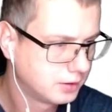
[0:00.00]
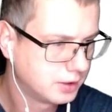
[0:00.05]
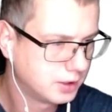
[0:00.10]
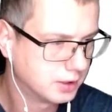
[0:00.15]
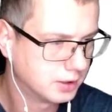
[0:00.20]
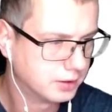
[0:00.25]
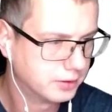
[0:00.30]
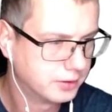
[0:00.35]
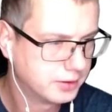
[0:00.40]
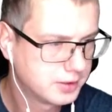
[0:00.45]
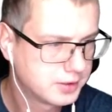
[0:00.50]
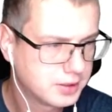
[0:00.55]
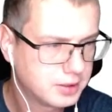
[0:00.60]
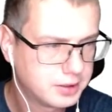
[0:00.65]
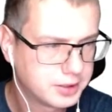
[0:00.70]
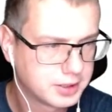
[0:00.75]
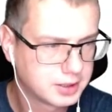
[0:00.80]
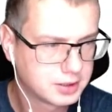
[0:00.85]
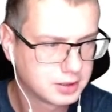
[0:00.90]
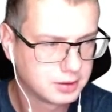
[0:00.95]
Yeah, this
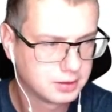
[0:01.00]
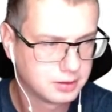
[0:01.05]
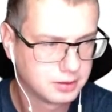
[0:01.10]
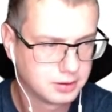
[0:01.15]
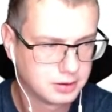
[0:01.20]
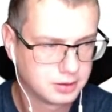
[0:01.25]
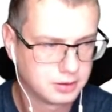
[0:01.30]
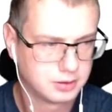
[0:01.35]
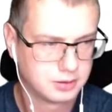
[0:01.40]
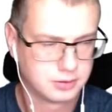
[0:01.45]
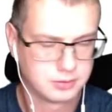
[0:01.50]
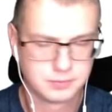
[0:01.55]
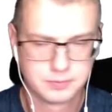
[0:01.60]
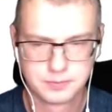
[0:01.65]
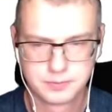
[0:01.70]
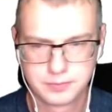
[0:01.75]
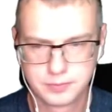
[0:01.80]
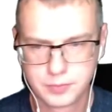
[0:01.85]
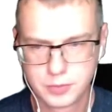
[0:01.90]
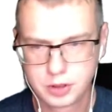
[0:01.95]
article
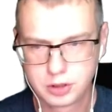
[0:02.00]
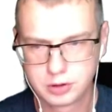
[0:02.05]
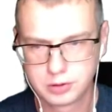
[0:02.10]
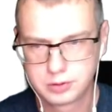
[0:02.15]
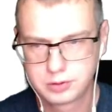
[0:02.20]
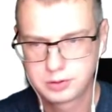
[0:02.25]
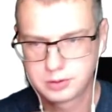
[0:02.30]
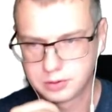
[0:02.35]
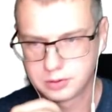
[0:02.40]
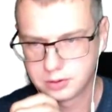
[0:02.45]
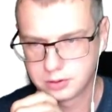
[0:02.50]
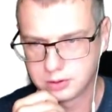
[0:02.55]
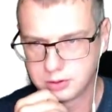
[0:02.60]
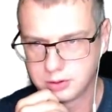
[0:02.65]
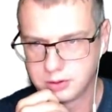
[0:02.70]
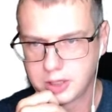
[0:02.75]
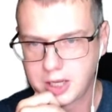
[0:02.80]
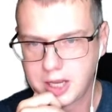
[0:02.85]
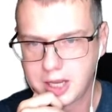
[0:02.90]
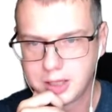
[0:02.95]
should
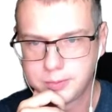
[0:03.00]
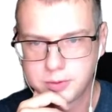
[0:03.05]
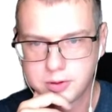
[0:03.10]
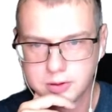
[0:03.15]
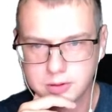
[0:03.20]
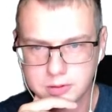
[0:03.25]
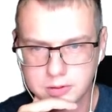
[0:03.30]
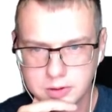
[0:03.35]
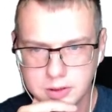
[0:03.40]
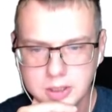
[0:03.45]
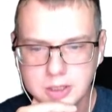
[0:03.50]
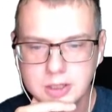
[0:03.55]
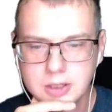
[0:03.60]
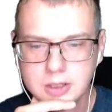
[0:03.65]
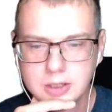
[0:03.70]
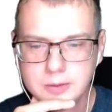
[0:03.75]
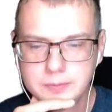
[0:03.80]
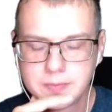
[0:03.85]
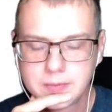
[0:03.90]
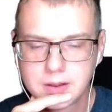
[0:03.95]
help you
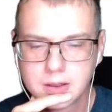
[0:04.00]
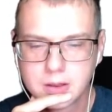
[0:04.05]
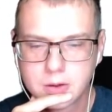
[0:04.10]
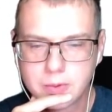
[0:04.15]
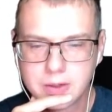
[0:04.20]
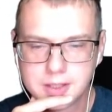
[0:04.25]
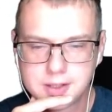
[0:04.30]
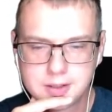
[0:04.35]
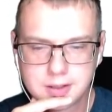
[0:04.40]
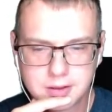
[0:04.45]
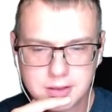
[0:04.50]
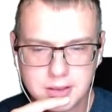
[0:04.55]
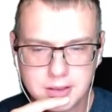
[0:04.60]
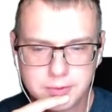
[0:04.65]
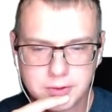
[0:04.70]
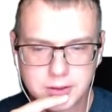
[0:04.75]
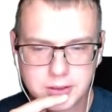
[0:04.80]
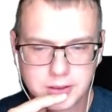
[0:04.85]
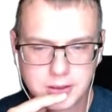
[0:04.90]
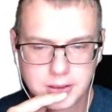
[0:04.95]
quite
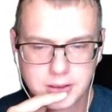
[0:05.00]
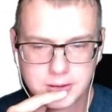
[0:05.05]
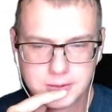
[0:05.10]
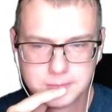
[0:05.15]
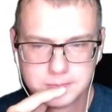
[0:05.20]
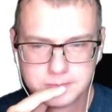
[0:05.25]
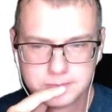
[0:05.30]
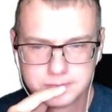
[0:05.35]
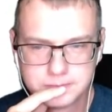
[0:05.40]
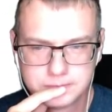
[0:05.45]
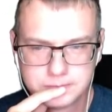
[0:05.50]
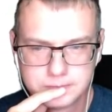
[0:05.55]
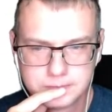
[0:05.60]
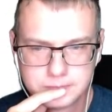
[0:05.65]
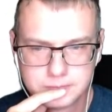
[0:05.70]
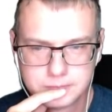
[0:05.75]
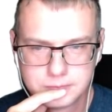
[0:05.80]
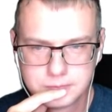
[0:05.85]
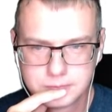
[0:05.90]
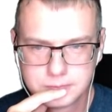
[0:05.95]
significantly.
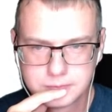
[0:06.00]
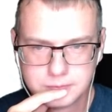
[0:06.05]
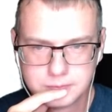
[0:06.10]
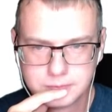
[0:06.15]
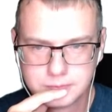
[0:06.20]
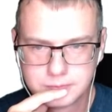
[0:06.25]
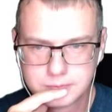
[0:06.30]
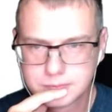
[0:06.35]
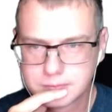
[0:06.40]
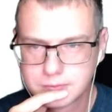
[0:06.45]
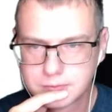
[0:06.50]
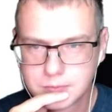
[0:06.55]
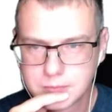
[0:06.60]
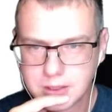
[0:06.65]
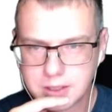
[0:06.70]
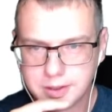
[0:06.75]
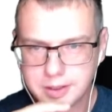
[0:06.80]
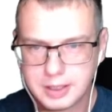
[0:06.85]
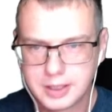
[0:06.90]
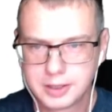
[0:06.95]
And
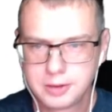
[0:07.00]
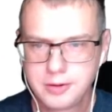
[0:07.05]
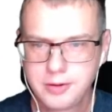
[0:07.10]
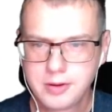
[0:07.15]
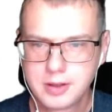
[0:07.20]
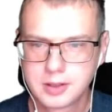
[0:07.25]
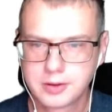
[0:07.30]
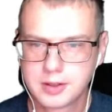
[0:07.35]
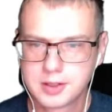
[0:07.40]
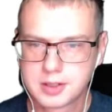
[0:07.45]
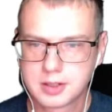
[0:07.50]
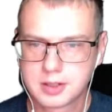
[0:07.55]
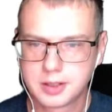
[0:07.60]
I don't think this